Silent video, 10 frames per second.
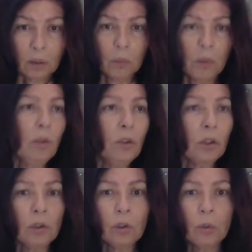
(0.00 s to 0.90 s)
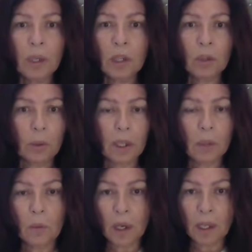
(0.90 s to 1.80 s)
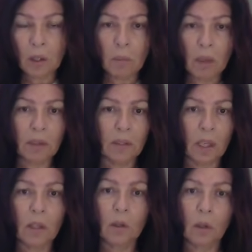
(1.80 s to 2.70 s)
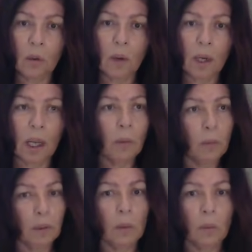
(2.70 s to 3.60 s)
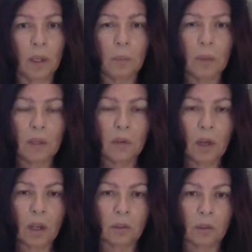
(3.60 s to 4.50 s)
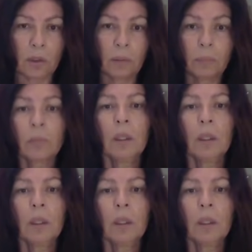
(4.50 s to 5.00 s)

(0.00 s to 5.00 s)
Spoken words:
When you turn 20, 21, you may say, you know what, I really want to be a doctor.